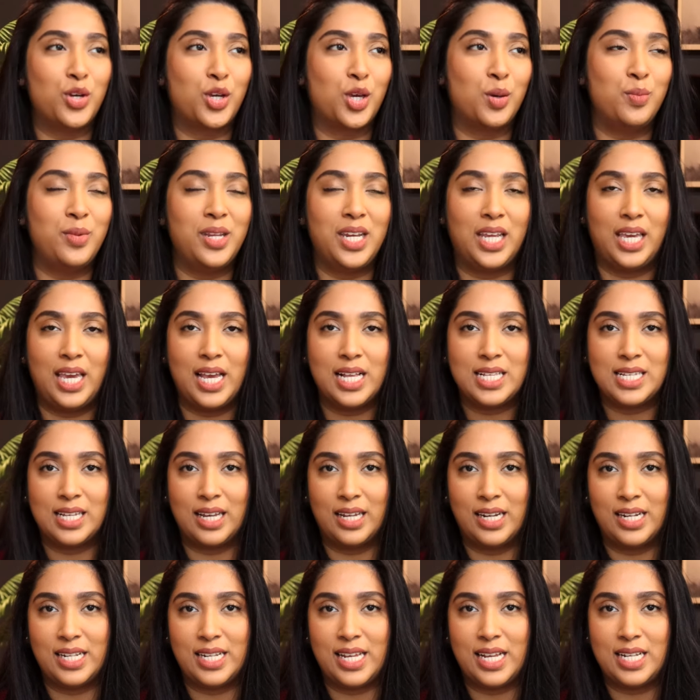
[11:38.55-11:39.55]
communicating
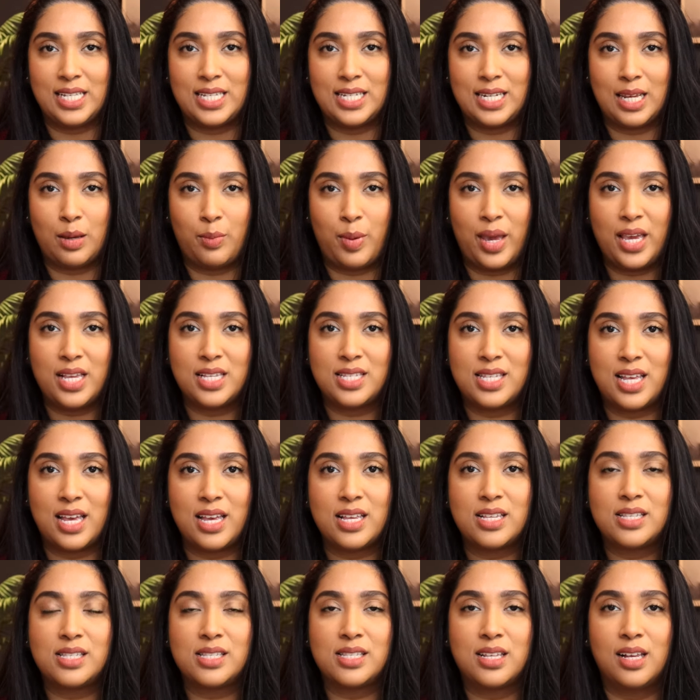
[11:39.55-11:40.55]
on a day-to-day
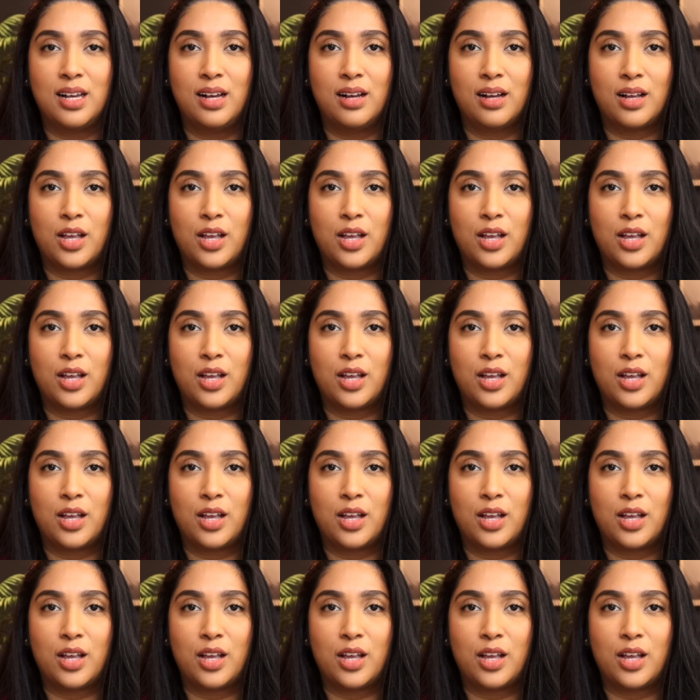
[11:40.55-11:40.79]
basis.